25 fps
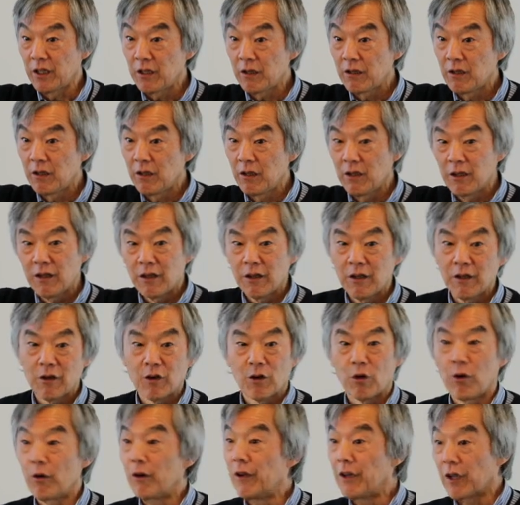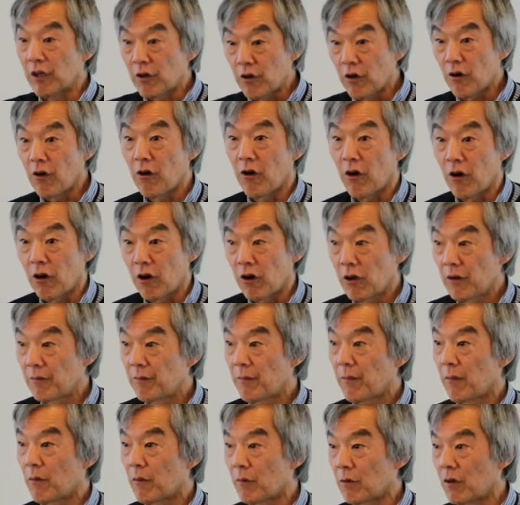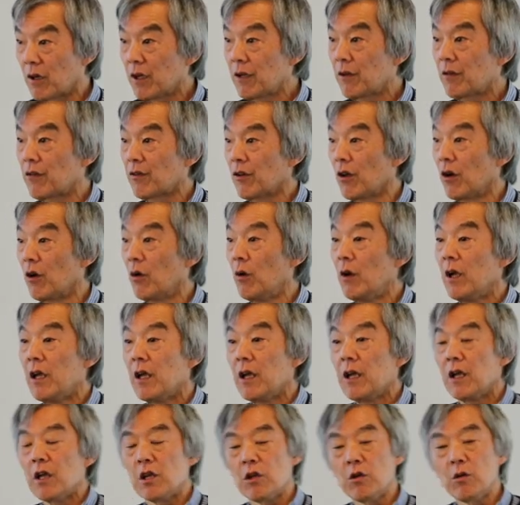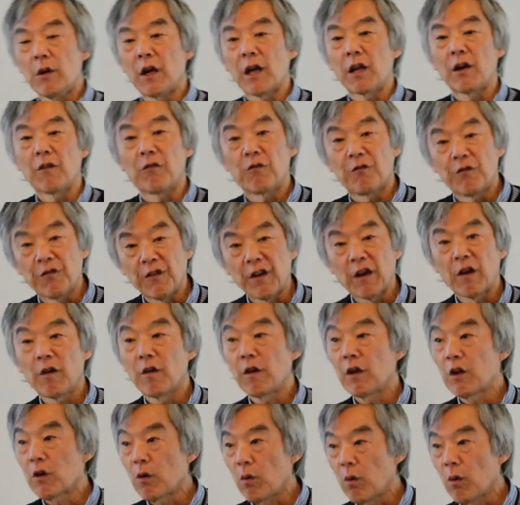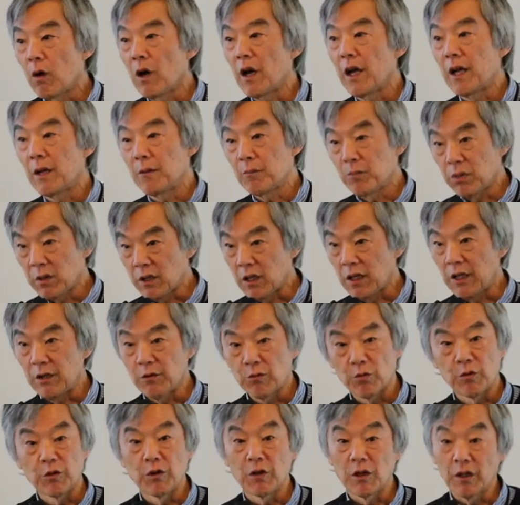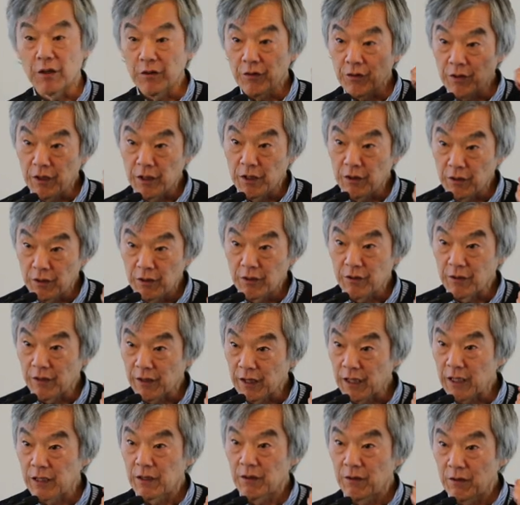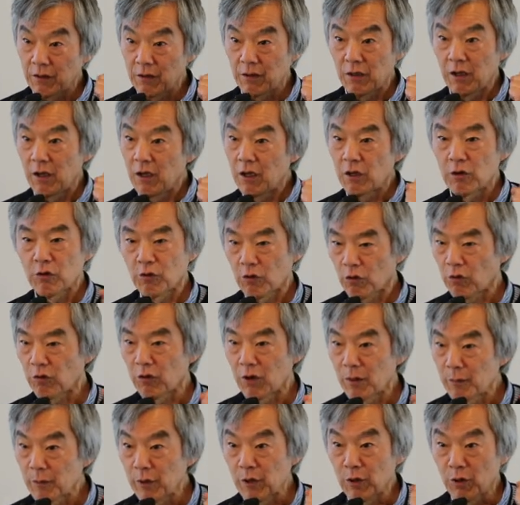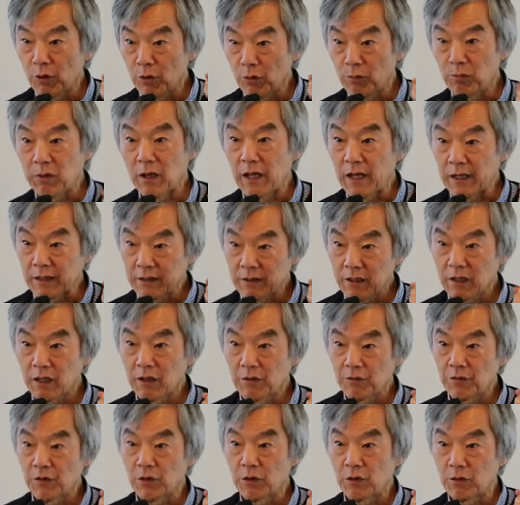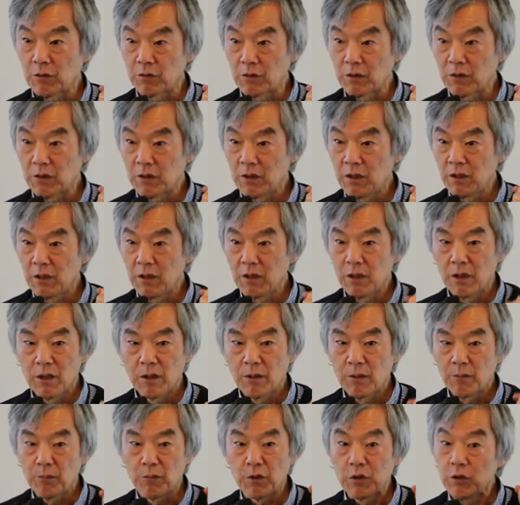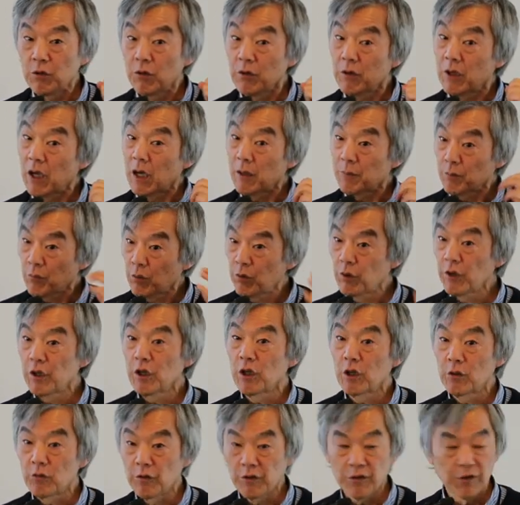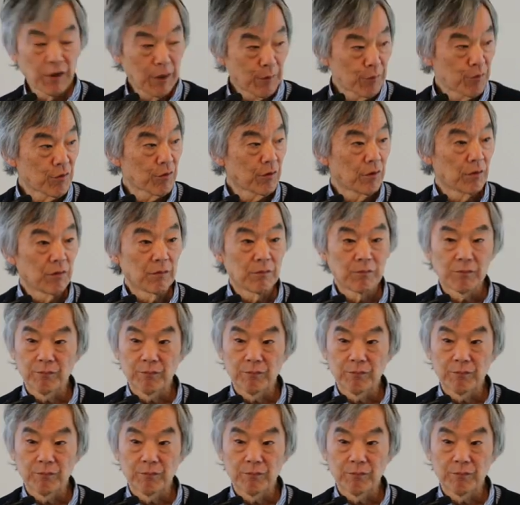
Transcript: it or in a car, right? So you had a very quiet place where you're listening to that crummy old black telephone, but you've got pretty good reception